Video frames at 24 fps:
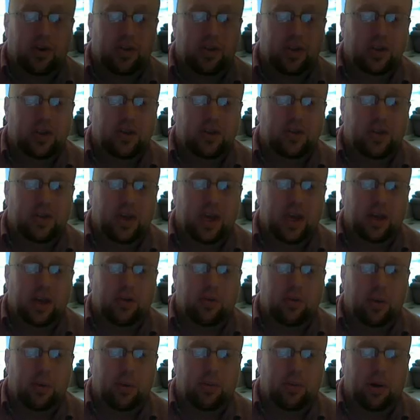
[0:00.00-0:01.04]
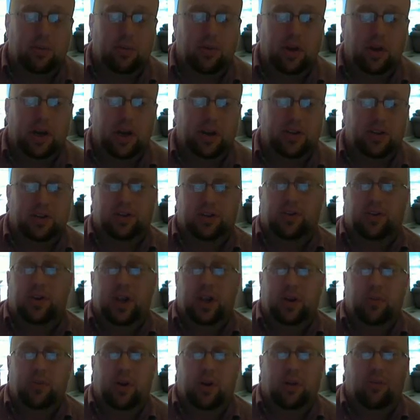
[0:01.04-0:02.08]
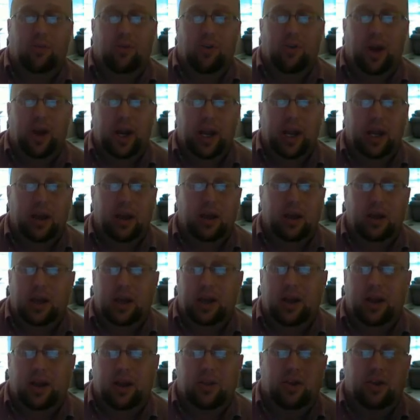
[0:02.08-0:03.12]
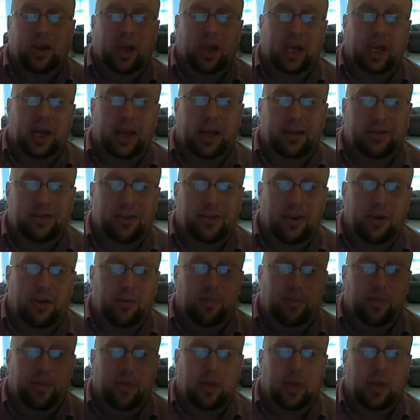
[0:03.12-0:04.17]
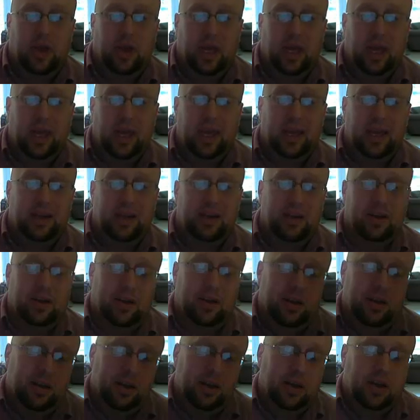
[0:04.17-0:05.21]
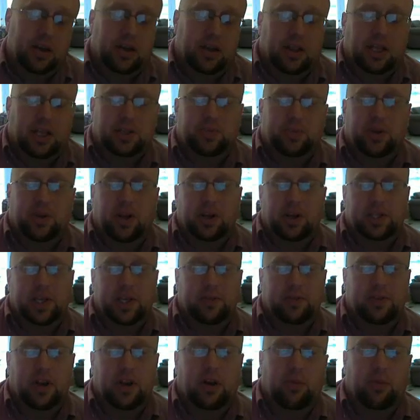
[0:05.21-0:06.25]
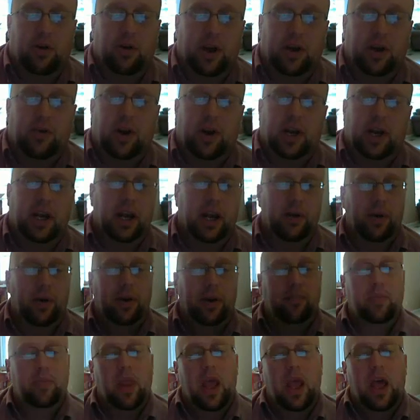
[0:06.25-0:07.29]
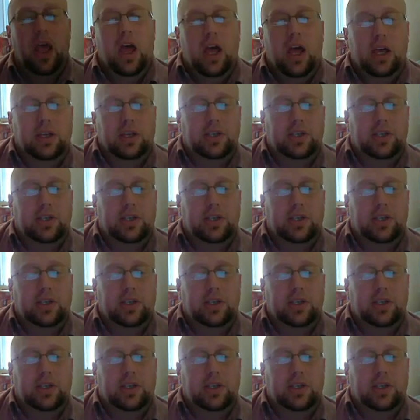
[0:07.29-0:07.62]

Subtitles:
It's harder than you think. Remember, I'm looking at the screen while I'm writing and not looking at it. So, and let's be honest, I have terrible handwriting anyway.